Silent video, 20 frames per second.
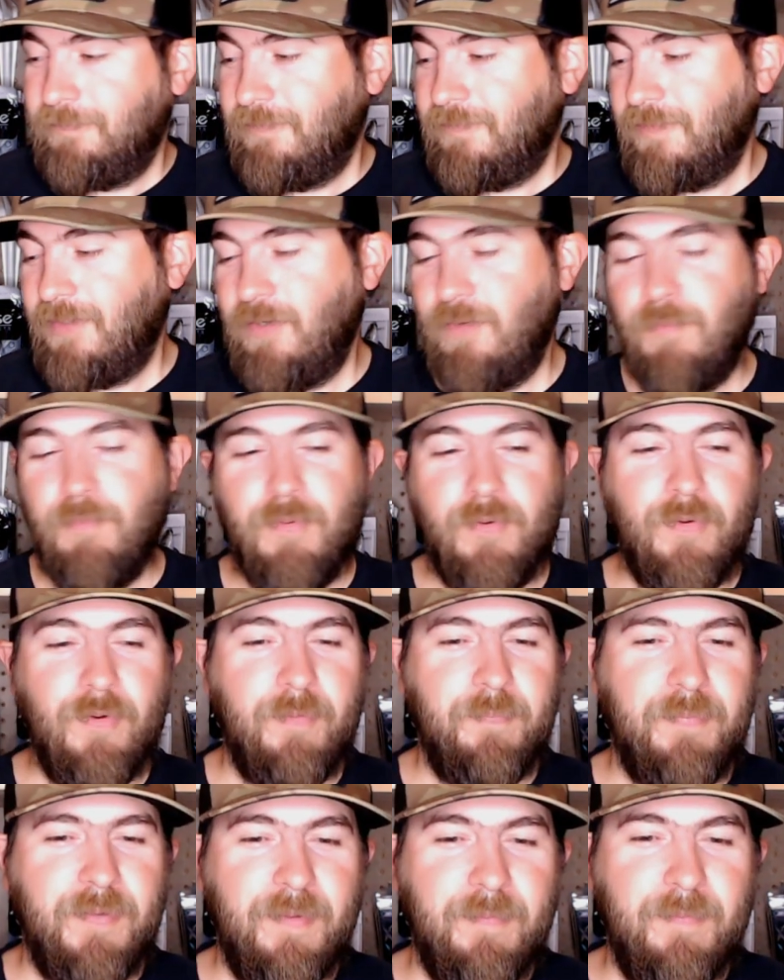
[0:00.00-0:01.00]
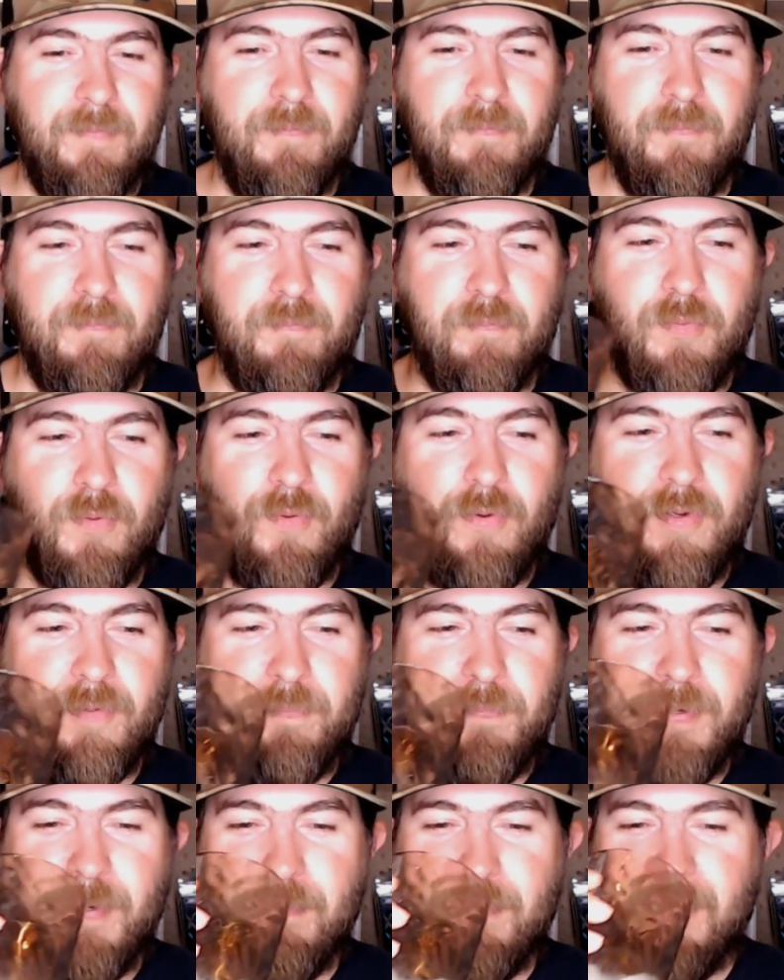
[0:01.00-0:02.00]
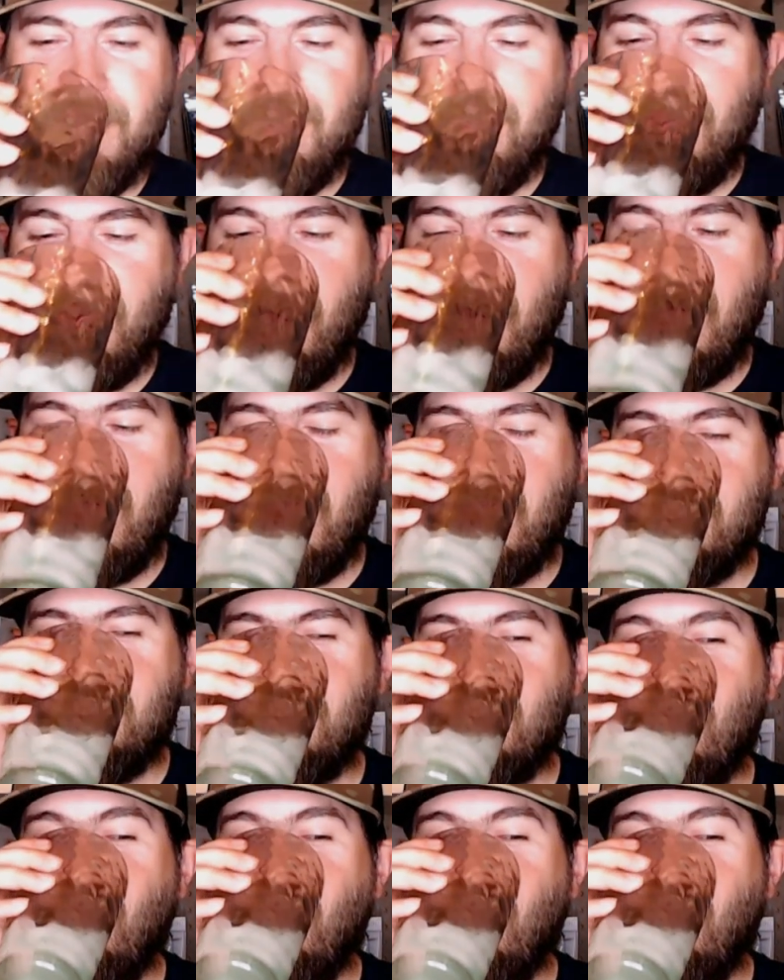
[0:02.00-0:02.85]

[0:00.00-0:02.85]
Oh boy, pimp, Boyd pimping the rods.